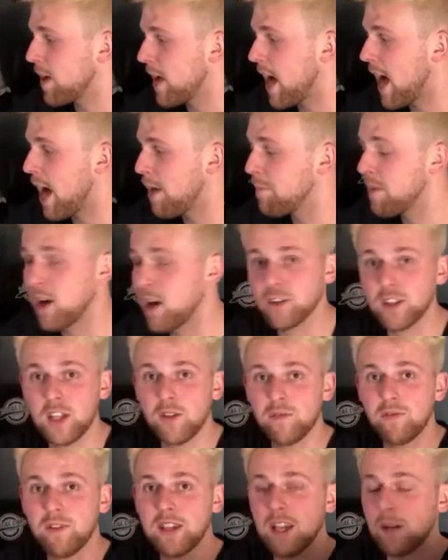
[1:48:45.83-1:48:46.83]
heart melt that you
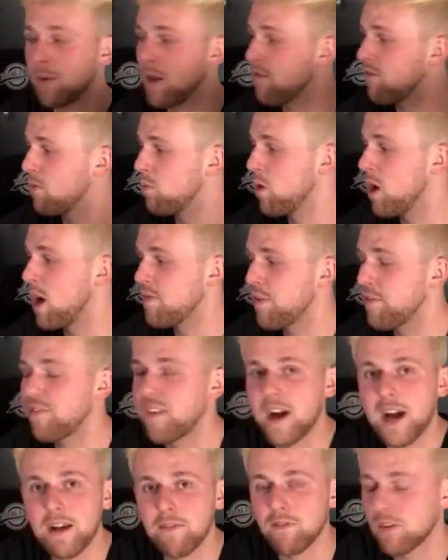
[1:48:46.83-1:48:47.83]
think I'm even worth a £5